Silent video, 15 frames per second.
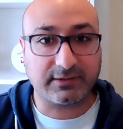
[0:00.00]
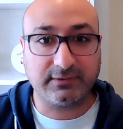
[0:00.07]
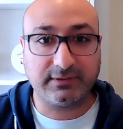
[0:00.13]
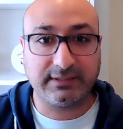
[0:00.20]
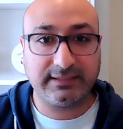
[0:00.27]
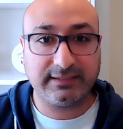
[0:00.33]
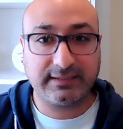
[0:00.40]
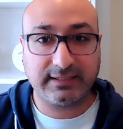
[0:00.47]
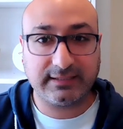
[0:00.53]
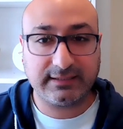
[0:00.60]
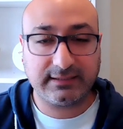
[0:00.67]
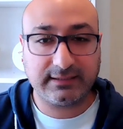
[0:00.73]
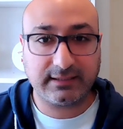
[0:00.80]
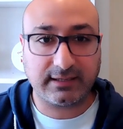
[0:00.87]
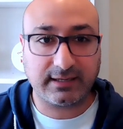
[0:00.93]
don't lead
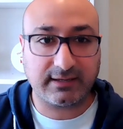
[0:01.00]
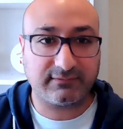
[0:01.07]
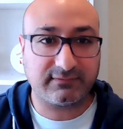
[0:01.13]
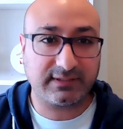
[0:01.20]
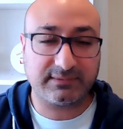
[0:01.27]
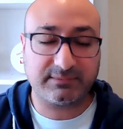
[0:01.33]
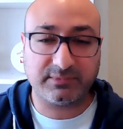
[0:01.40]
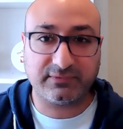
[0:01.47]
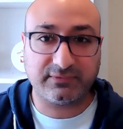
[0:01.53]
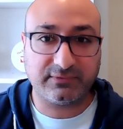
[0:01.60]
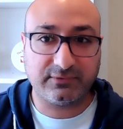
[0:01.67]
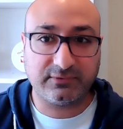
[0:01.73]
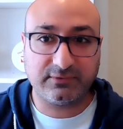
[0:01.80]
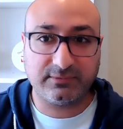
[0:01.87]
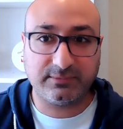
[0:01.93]
any. I have led
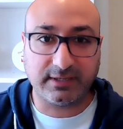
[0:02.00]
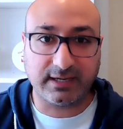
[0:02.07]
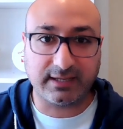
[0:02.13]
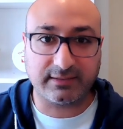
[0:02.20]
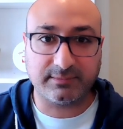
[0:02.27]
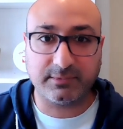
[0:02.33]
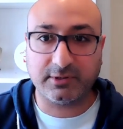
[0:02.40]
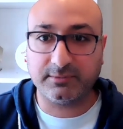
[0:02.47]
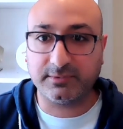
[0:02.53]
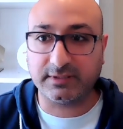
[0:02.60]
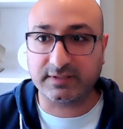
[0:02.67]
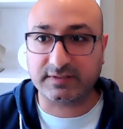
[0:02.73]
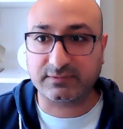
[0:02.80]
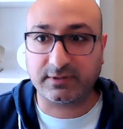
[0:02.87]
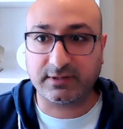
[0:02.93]
before, but at the
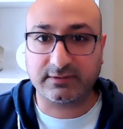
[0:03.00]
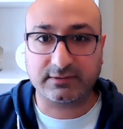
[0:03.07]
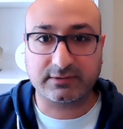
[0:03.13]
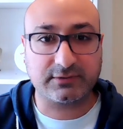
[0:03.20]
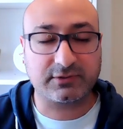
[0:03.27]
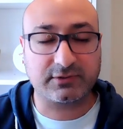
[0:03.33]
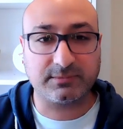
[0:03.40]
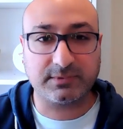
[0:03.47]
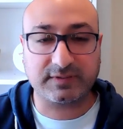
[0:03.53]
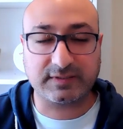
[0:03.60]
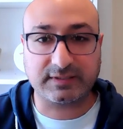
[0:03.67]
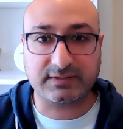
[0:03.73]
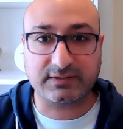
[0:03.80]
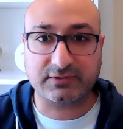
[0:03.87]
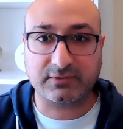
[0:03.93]
moment it's around
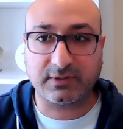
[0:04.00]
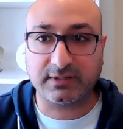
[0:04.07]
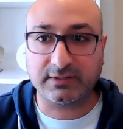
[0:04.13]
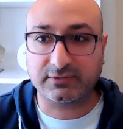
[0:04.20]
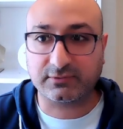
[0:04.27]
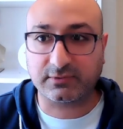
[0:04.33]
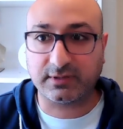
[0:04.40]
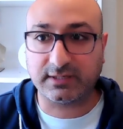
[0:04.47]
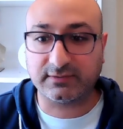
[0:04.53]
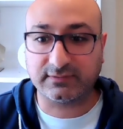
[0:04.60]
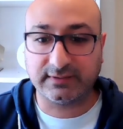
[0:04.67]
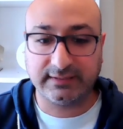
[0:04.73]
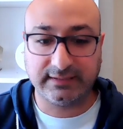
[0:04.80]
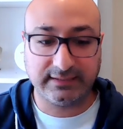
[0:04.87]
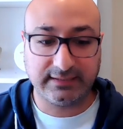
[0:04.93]
contributing to try and
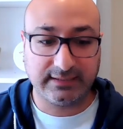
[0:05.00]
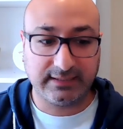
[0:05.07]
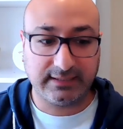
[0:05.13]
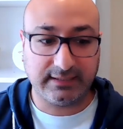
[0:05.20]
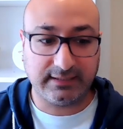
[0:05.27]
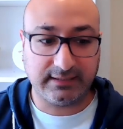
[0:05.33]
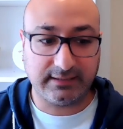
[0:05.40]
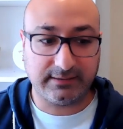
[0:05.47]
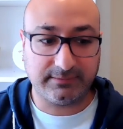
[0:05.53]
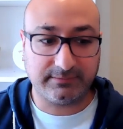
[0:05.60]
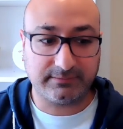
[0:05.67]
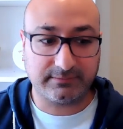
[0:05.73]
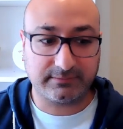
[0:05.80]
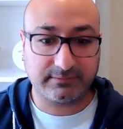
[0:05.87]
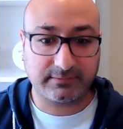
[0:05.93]
drive
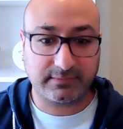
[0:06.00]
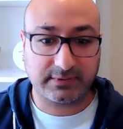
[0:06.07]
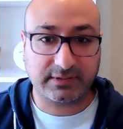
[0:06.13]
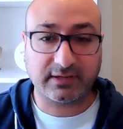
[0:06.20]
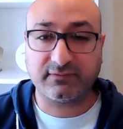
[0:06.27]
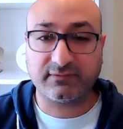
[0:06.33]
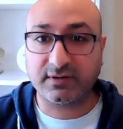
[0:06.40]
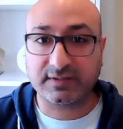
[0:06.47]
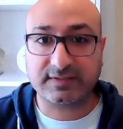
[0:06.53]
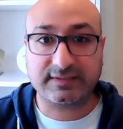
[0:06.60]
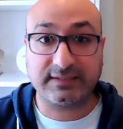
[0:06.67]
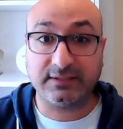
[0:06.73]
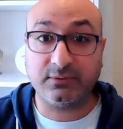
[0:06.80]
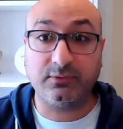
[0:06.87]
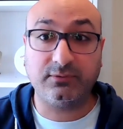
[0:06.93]

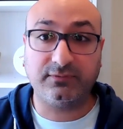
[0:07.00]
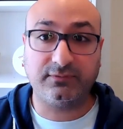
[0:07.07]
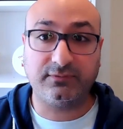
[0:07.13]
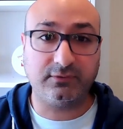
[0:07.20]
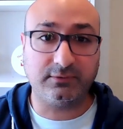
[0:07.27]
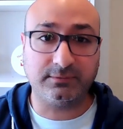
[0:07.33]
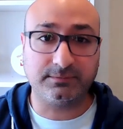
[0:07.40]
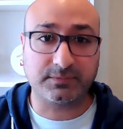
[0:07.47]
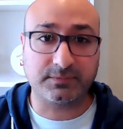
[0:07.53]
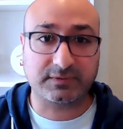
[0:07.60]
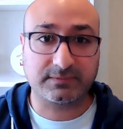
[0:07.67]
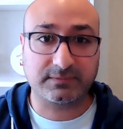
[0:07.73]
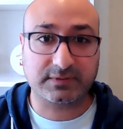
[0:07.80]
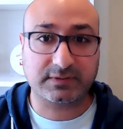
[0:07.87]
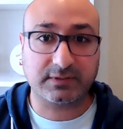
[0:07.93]
diversity in all
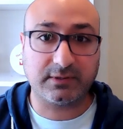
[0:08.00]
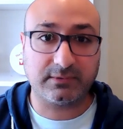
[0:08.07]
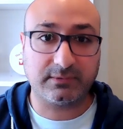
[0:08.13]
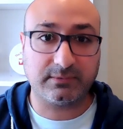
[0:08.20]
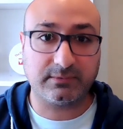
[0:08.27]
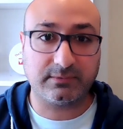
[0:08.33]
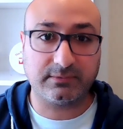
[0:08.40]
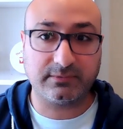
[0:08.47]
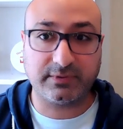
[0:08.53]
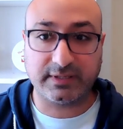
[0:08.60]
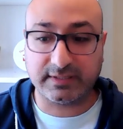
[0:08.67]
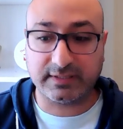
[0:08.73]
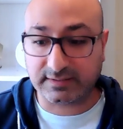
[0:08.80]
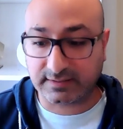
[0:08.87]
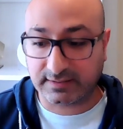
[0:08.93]
forms. So
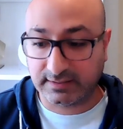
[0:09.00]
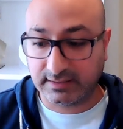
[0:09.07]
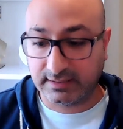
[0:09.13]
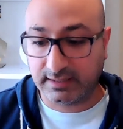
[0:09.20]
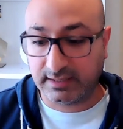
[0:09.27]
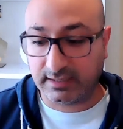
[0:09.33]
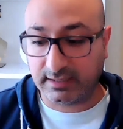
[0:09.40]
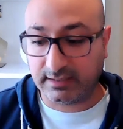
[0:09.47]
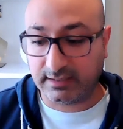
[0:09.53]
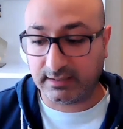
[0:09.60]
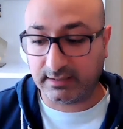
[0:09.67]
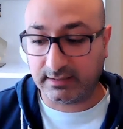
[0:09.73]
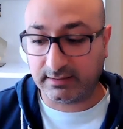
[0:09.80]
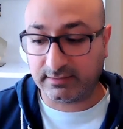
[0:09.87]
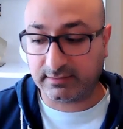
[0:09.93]
there's
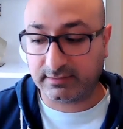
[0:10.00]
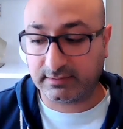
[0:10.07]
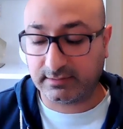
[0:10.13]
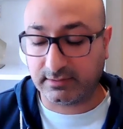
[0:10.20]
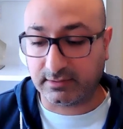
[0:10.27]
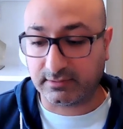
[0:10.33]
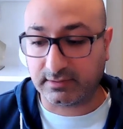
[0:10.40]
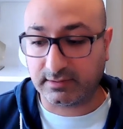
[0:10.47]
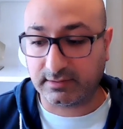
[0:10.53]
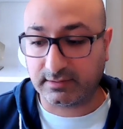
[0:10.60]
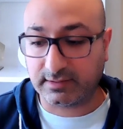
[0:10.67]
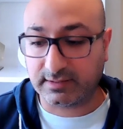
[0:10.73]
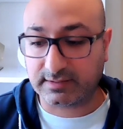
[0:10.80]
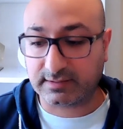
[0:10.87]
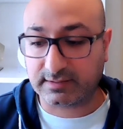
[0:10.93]

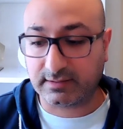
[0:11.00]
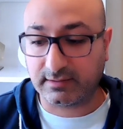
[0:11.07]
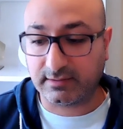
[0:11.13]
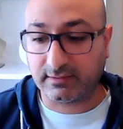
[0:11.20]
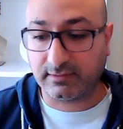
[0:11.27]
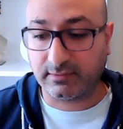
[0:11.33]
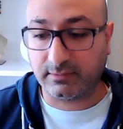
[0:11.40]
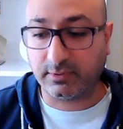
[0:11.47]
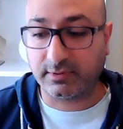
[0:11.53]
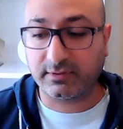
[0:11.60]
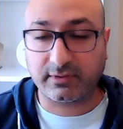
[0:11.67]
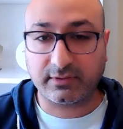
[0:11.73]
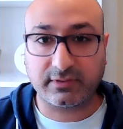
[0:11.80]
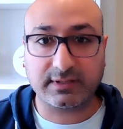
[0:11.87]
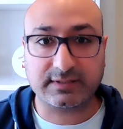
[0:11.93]
one
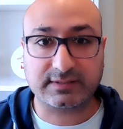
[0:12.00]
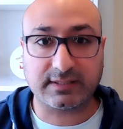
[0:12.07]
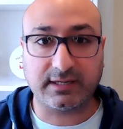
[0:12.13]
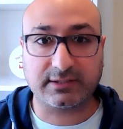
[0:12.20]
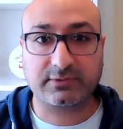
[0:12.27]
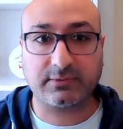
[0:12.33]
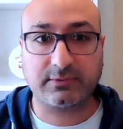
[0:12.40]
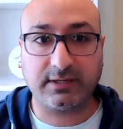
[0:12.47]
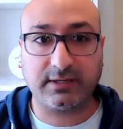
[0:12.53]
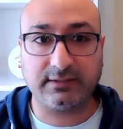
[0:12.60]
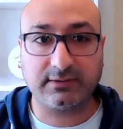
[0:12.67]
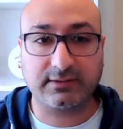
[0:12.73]
of the things that I try and